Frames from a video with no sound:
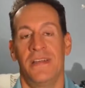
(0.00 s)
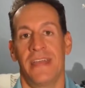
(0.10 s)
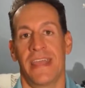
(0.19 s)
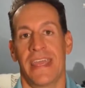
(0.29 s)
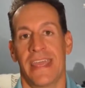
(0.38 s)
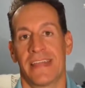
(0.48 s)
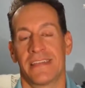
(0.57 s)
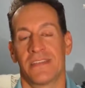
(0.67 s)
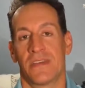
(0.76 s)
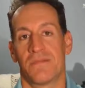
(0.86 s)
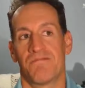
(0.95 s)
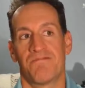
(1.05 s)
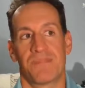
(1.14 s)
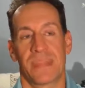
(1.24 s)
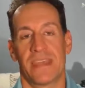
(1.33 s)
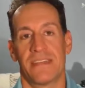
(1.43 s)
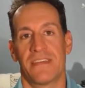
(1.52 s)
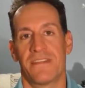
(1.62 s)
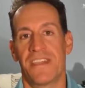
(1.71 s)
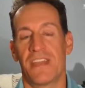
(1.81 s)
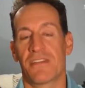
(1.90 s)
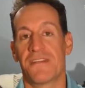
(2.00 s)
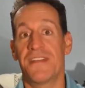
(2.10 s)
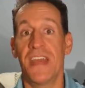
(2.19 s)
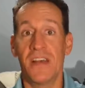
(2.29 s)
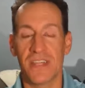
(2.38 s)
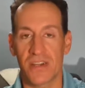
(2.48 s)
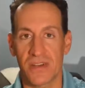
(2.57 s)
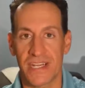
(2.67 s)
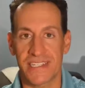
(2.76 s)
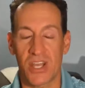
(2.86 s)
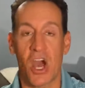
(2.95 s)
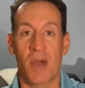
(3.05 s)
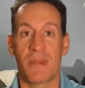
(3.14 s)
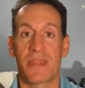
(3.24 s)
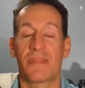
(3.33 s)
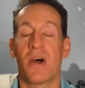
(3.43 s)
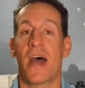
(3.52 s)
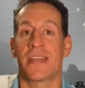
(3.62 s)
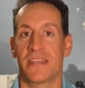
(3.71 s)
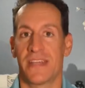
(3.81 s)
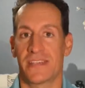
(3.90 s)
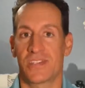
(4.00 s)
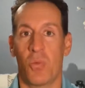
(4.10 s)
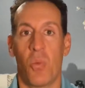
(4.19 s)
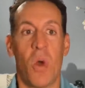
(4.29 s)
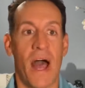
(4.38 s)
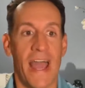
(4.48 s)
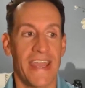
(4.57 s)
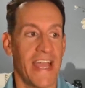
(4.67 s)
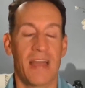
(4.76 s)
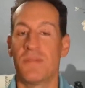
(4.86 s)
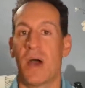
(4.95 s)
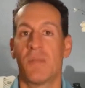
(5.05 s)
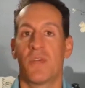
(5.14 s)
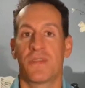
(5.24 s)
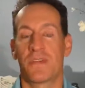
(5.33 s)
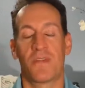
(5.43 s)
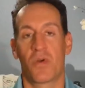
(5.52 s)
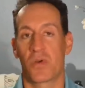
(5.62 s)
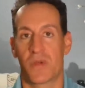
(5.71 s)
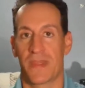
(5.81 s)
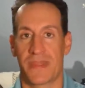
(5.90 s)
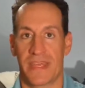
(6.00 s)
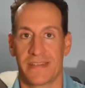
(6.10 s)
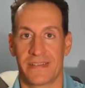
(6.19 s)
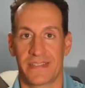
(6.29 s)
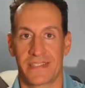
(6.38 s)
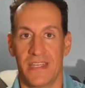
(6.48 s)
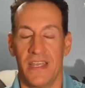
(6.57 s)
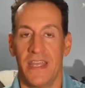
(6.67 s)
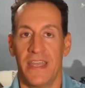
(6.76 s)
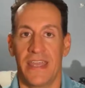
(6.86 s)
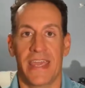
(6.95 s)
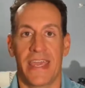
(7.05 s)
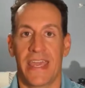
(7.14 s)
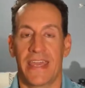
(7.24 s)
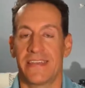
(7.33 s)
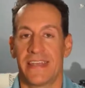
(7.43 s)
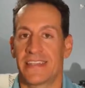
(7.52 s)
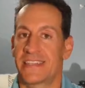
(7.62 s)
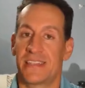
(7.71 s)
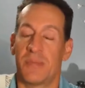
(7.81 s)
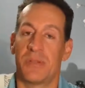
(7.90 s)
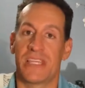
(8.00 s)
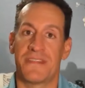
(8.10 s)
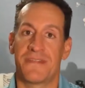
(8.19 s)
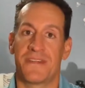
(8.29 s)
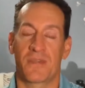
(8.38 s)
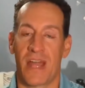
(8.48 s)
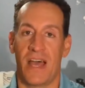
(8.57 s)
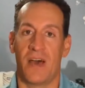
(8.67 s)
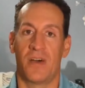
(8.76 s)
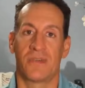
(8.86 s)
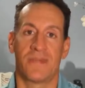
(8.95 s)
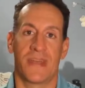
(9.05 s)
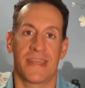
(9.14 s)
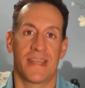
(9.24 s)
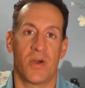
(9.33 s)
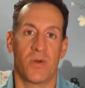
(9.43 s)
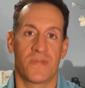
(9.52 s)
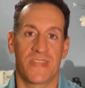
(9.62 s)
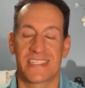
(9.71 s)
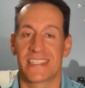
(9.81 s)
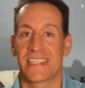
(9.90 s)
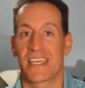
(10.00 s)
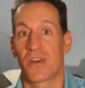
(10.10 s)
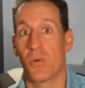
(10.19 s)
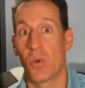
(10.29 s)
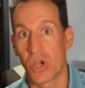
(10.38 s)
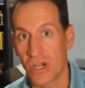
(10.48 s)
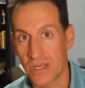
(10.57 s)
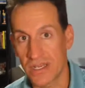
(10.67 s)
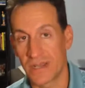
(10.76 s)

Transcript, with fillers: And the fear of failure is a common thought as to why I'm not moving forward with things. And it's the belief around, you know, this isn't going to work.